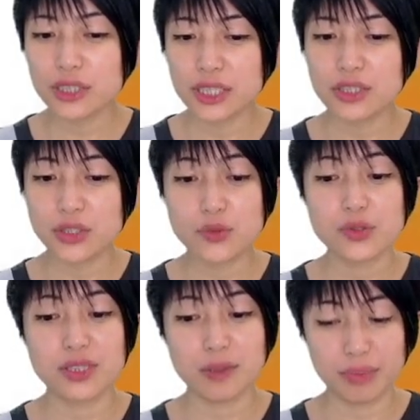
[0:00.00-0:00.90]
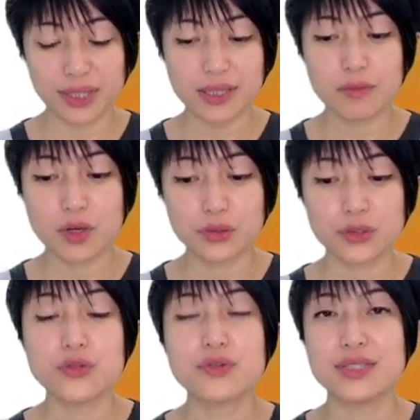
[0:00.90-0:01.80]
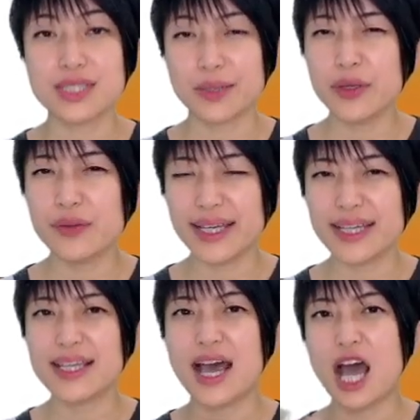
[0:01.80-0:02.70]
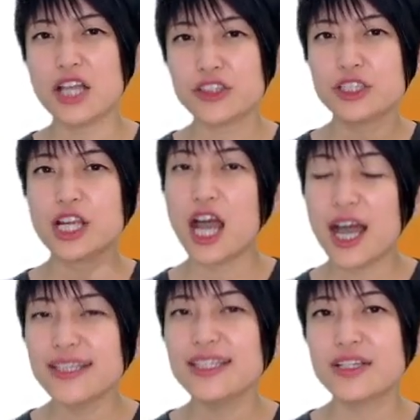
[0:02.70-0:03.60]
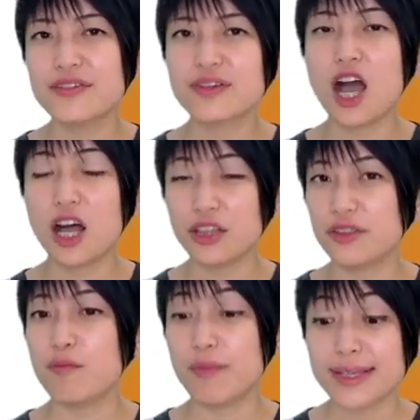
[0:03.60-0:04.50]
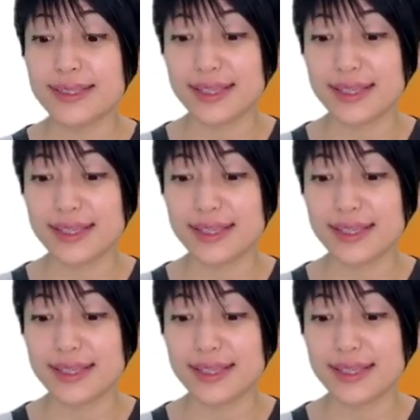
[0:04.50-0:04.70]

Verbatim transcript: use the blend mode to simulate other kind of color mixing